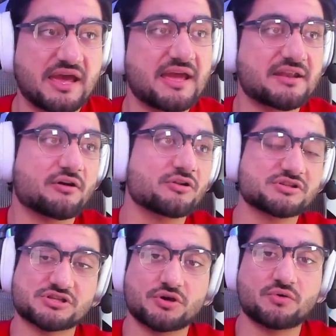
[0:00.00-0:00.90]
and
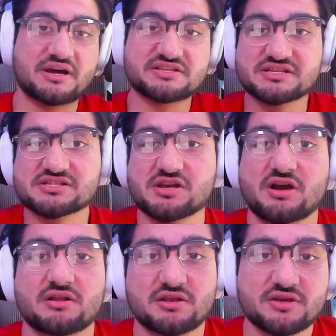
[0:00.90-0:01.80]
also I just
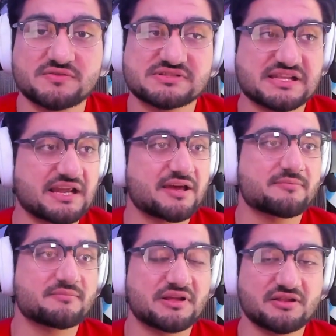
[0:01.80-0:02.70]
got news that
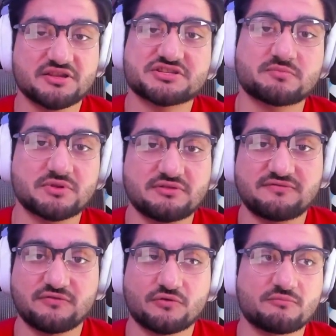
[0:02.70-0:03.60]
I'm eligible
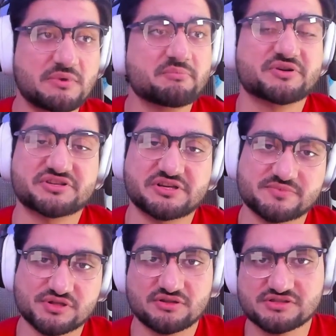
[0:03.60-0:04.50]
for memberships.
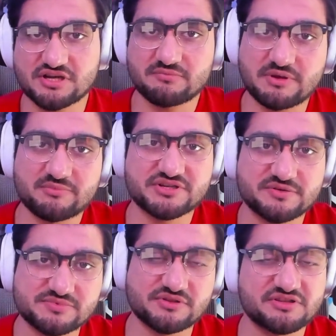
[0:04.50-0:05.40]
So I'll start
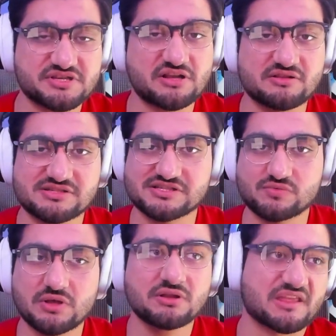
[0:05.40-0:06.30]
memberships on the channels as
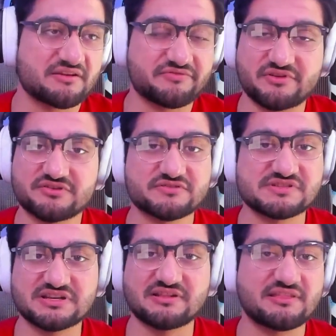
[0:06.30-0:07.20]
well. If you're
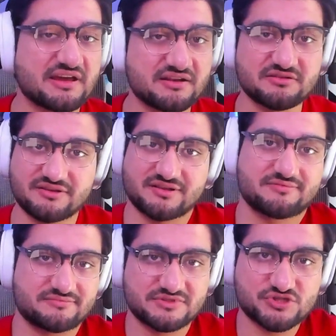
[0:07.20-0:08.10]
interested in that, you
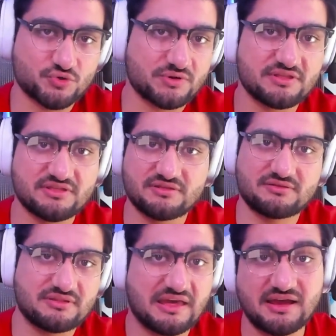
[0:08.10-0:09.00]
can join
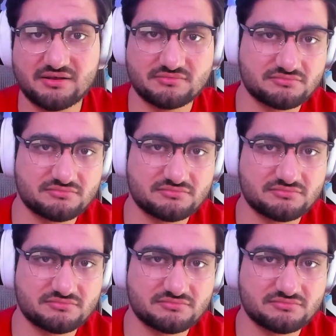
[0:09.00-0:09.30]
that.